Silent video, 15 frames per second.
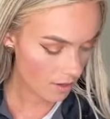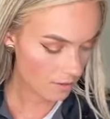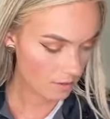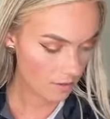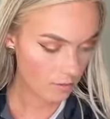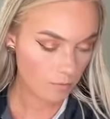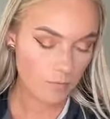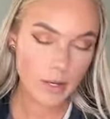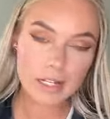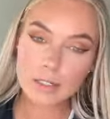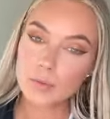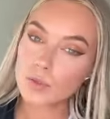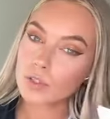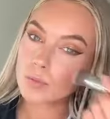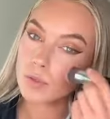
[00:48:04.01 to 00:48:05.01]
is my
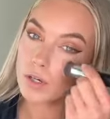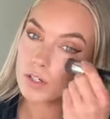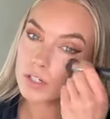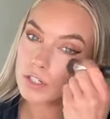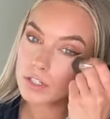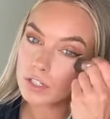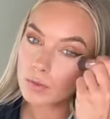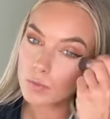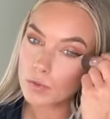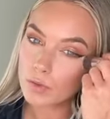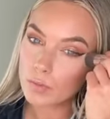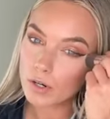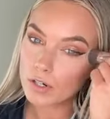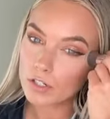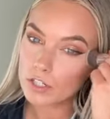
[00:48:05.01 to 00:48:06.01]
kabuki brush? Here's a
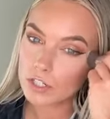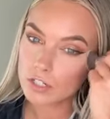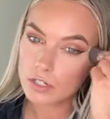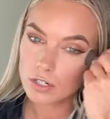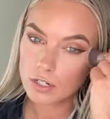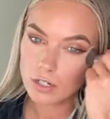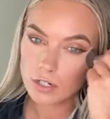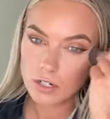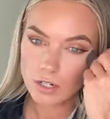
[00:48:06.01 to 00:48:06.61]
kabuki brush.